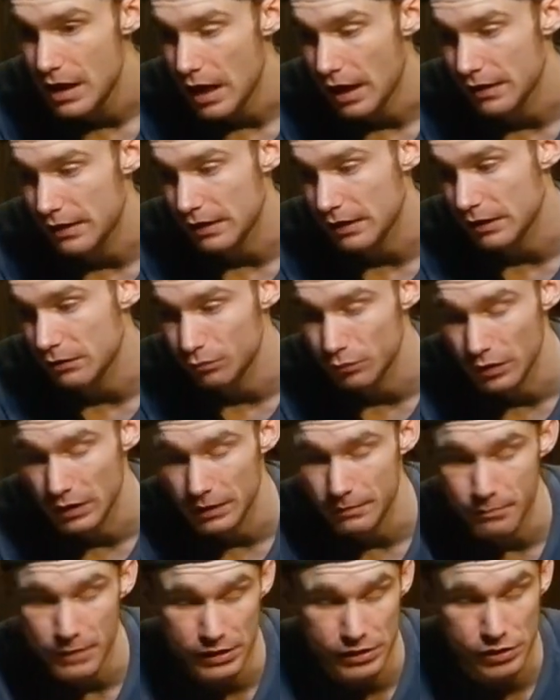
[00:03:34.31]
I think it
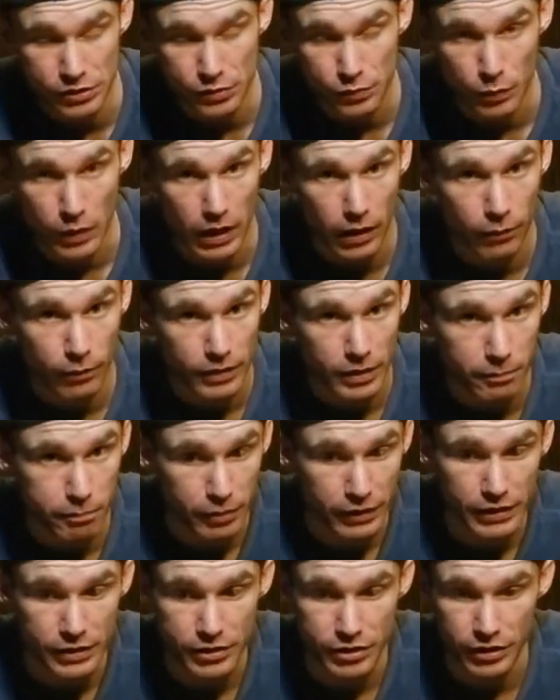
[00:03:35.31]
really mixes well with the
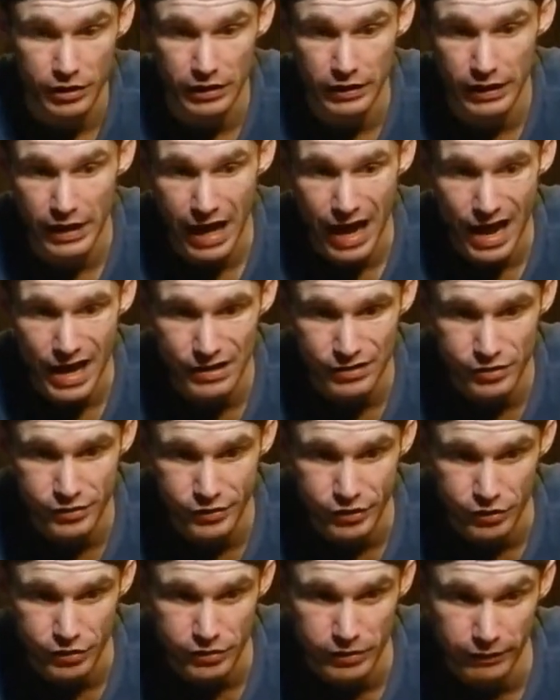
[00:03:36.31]
peach, and it
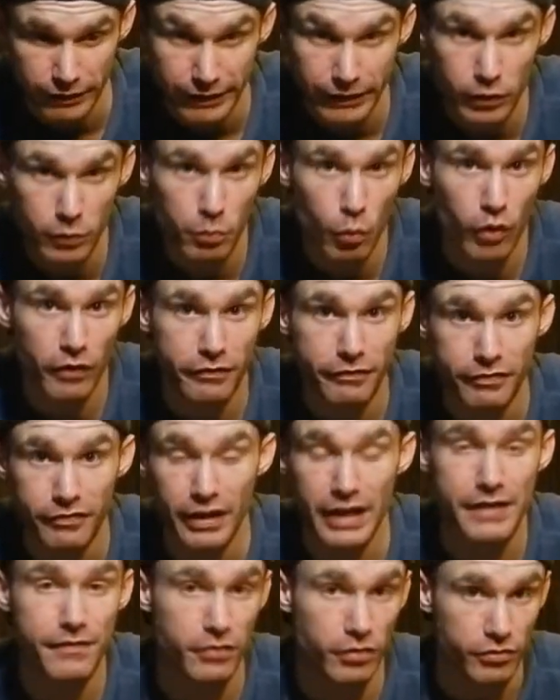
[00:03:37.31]
adds just a little more
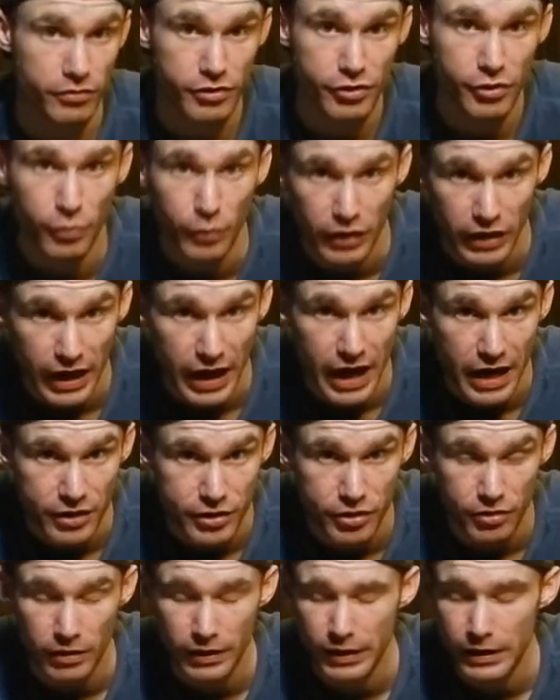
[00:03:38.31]
flavor to it,
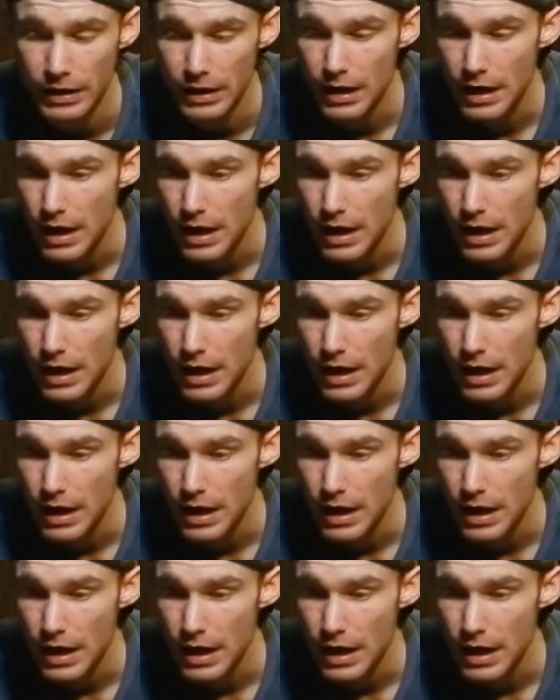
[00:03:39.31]
actually.